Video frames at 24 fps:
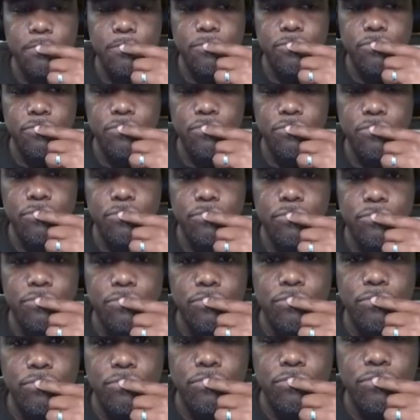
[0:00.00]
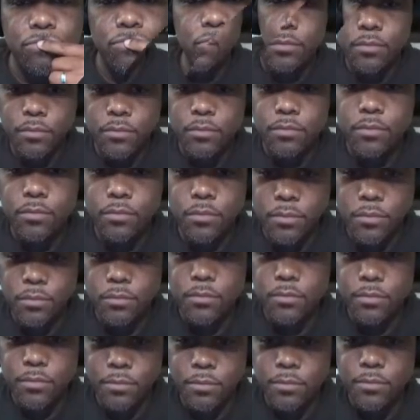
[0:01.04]

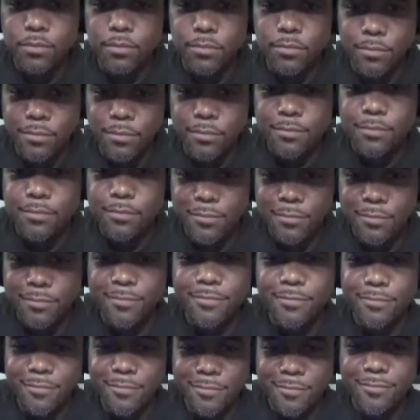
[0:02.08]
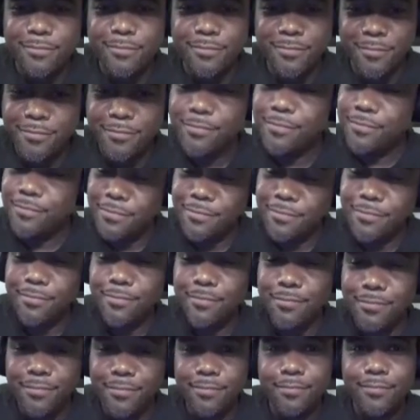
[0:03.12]

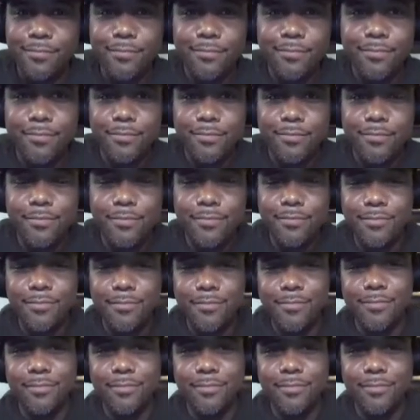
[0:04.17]
The person shown says nothing.